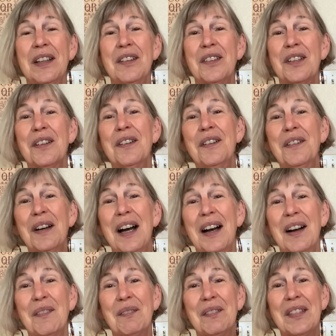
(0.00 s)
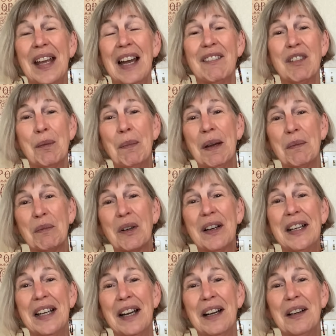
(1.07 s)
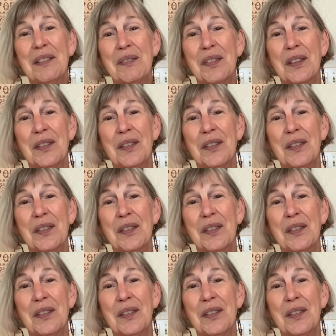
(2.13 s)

to have a memory of